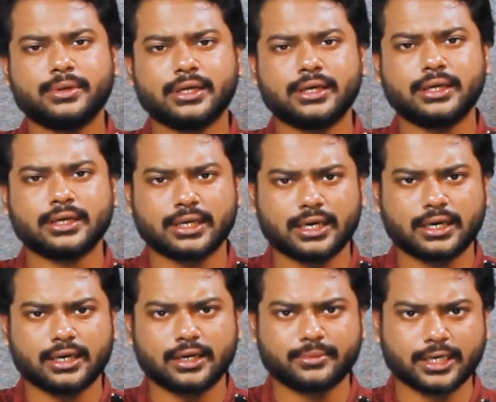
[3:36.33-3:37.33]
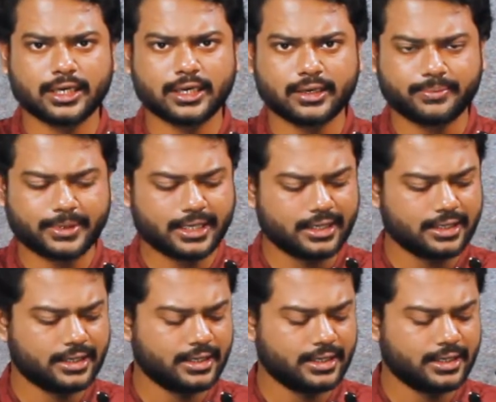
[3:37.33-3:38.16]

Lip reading: ma, pa.